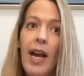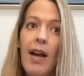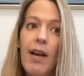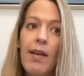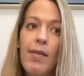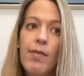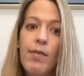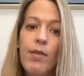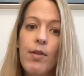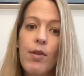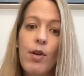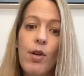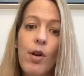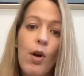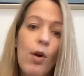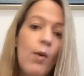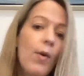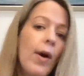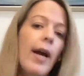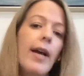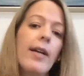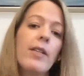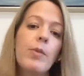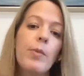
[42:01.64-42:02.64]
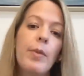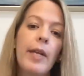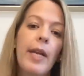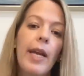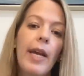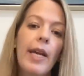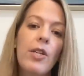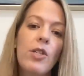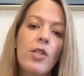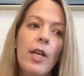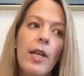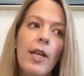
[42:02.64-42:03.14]
have no
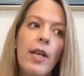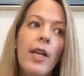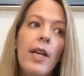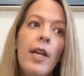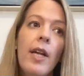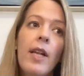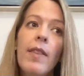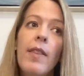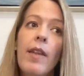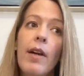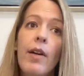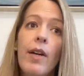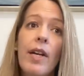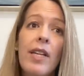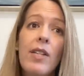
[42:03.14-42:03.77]
explanation. There